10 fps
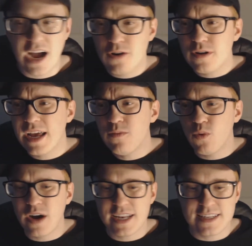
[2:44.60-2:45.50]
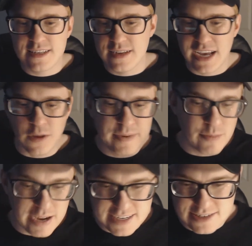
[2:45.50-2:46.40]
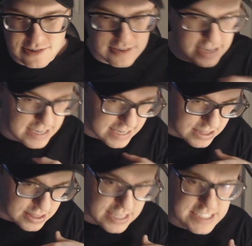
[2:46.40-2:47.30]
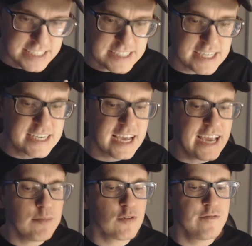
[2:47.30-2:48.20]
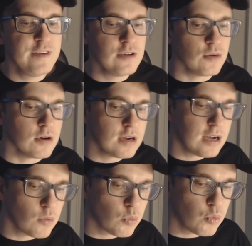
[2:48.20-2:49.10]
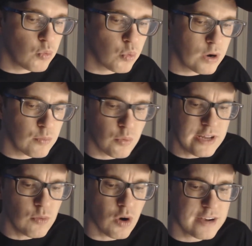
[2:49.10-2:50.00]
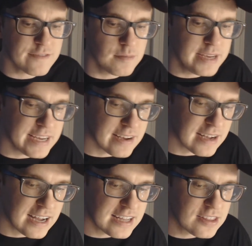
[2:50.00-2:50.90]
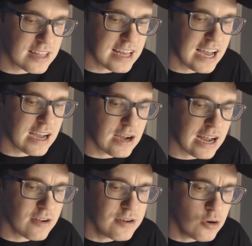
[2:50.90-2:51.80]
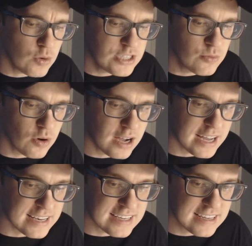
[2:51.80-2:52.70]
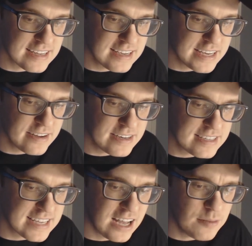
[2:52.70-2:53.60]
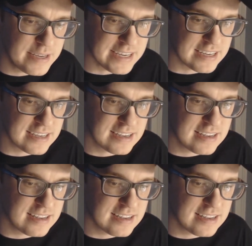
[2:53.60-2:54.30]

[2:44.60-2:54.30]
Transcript: How could I what, LP Ranter? This is a game review. What do you want from me? I don't know what you want. Tell me.